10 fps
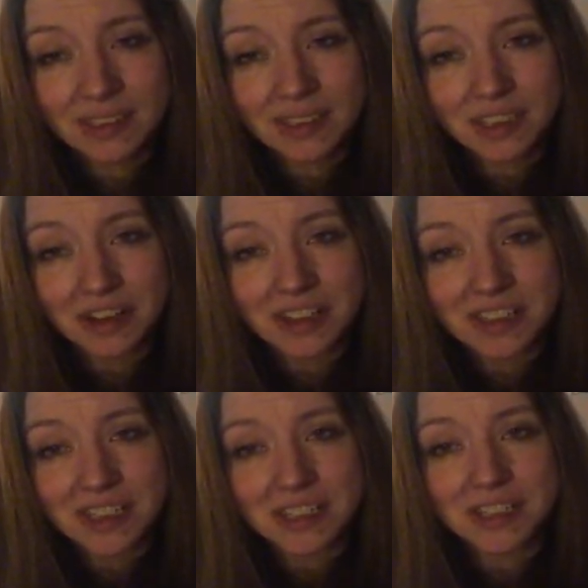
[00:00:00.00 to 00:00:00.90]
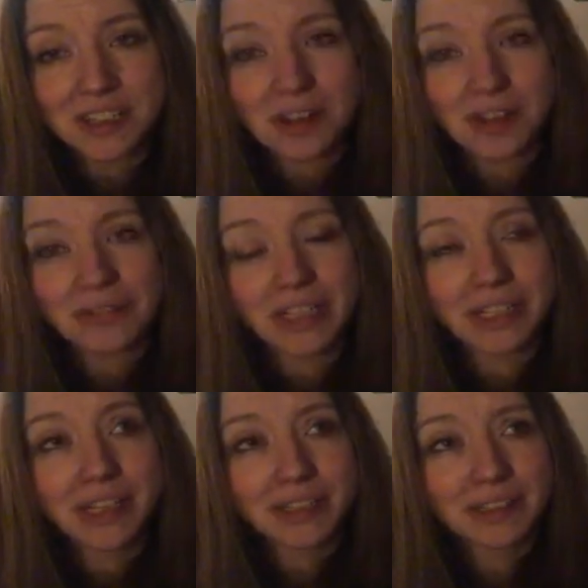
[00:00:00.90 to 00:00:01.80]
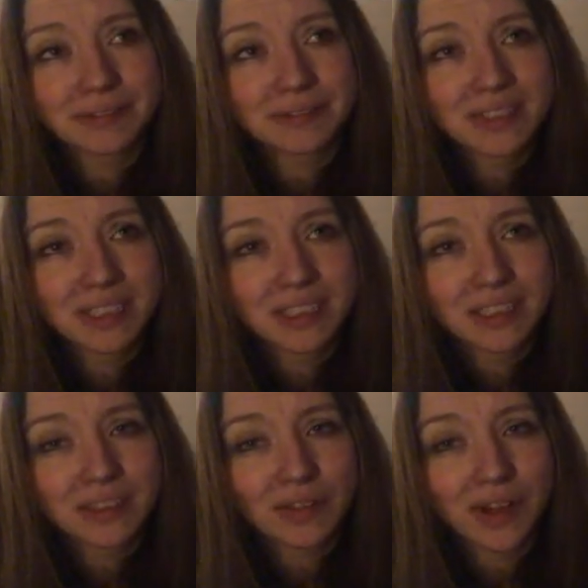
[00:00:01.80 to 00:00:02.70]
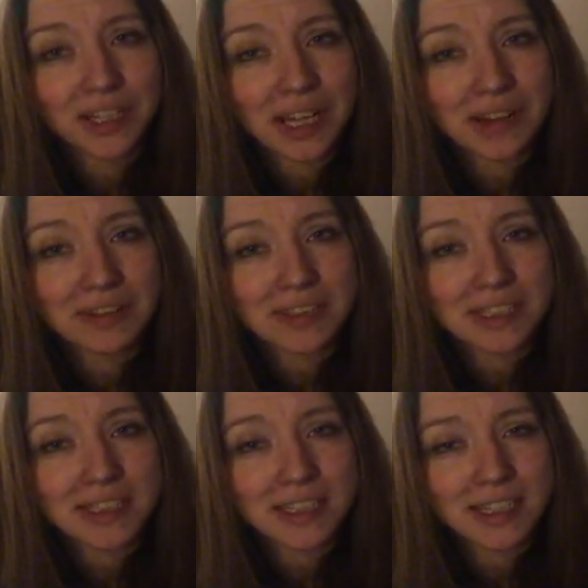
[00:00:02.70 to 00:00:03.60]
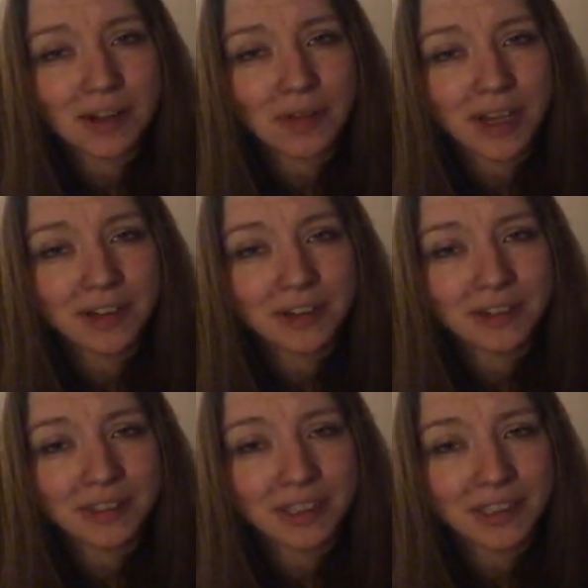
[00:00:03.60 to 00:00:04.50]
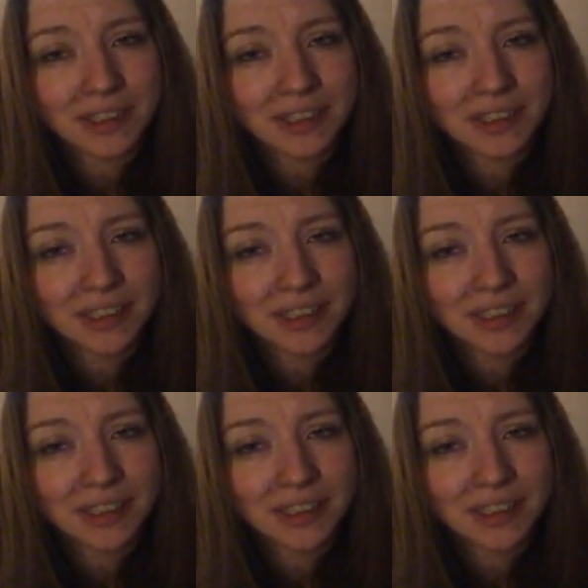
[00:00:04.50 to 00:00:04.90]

It's crazy. So I'm like, one day I was just like, why don't I